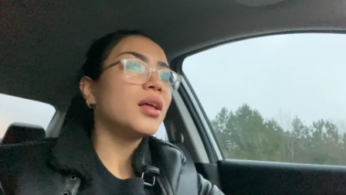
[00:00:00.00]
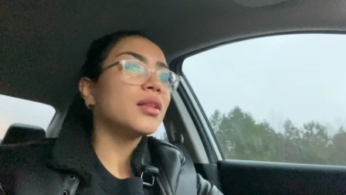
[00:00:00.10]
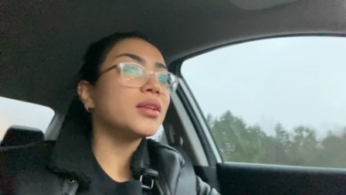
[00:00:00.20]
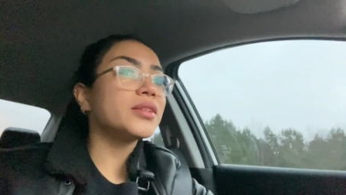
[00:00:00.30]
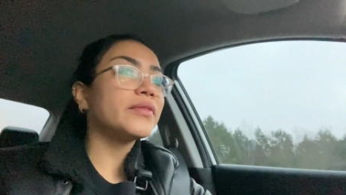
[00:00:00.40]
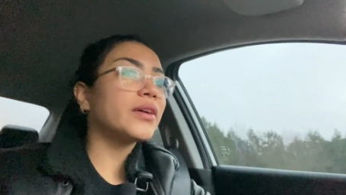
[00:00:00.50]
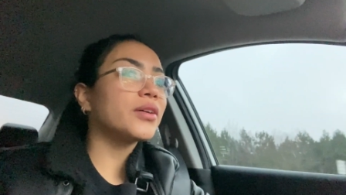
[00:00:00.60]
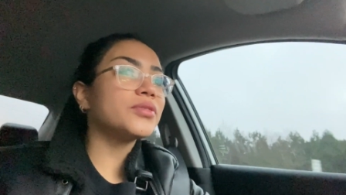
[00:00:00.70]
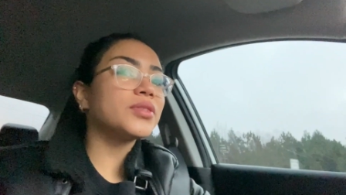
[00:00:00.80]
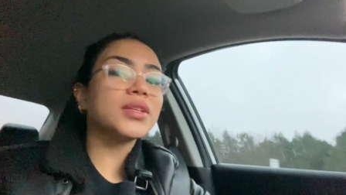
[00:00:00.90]
Let's see if I go
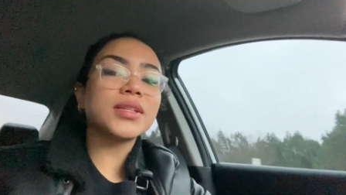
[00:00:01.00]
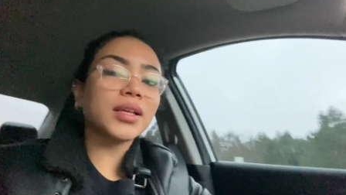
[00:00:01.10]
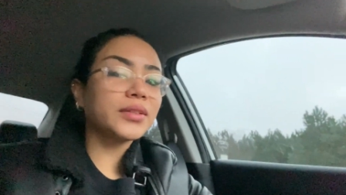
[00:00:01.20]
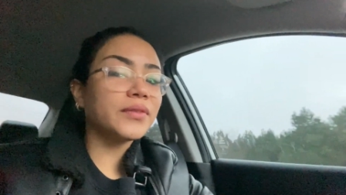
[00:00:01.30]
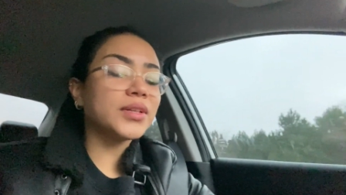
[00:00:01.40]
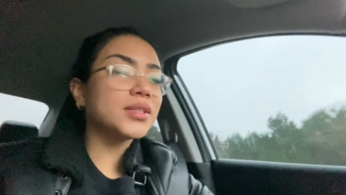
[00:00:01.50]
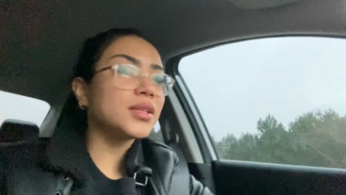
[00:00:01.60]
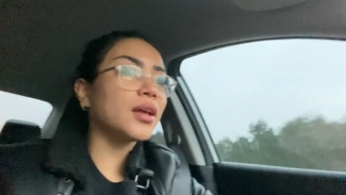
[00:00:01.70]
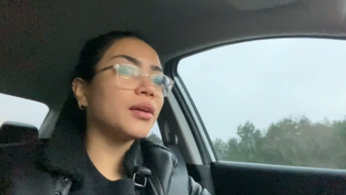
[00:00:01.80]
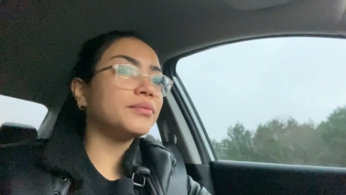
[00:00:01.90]
to these activities
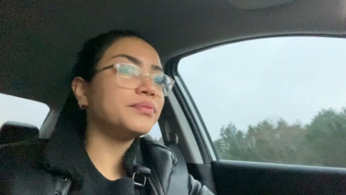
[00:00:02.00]
today.